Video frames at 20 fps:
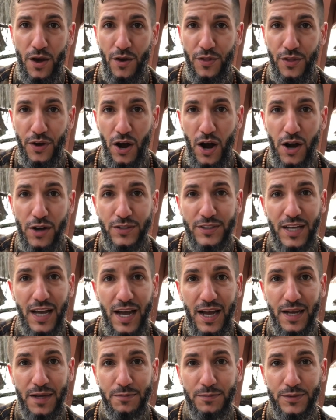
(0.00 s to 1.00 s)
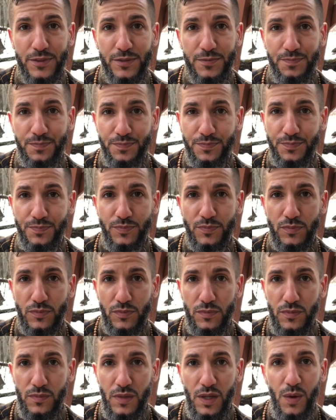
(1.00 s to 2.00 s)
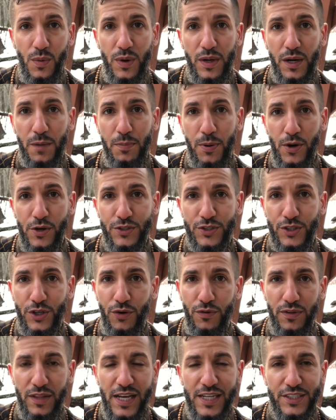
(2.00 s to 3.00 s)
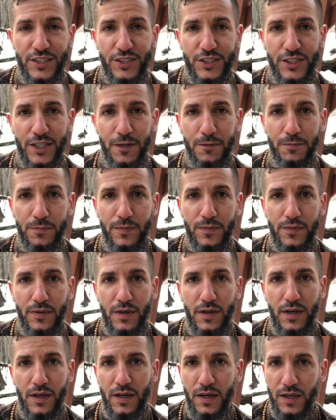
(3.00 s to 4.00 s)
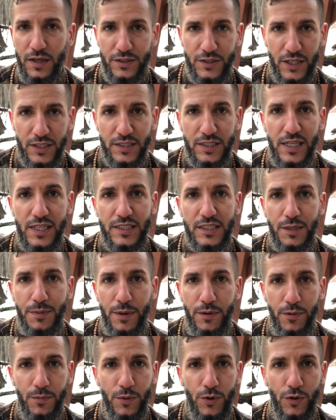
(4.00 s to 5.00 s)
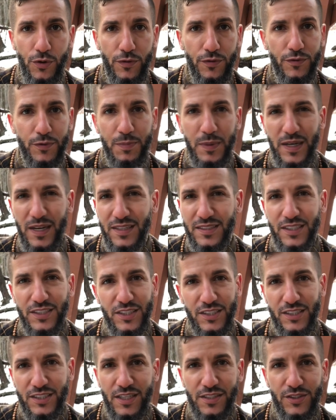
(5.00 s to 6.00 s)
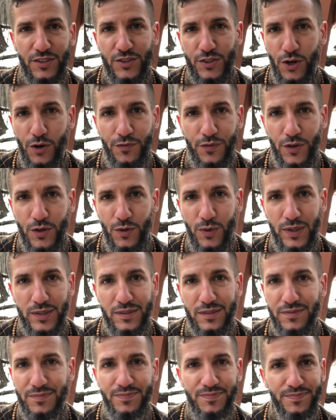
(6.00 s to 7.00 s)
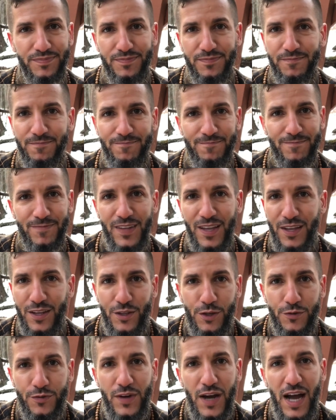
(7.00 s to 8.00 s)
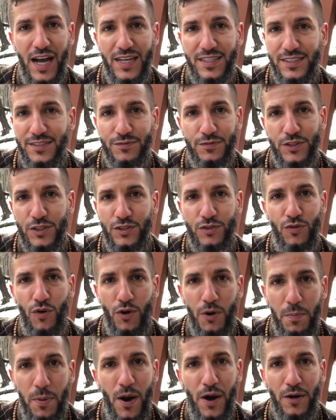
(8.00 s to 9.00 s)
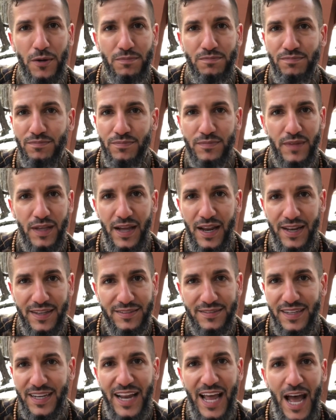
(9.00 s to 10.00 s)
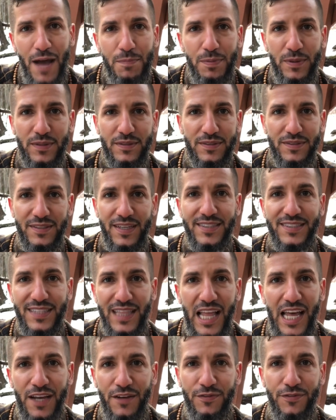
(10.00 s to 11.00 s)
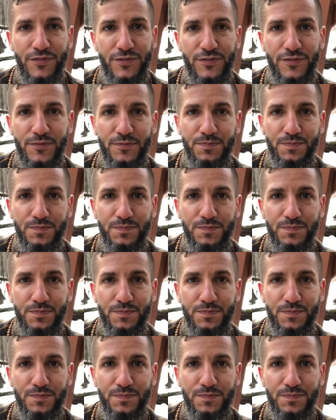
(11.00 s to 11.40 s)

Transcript: There are times when a person or relationship just needs to be removed because it just doesn't serve you. You guys have just grown apart. It happens. It's life.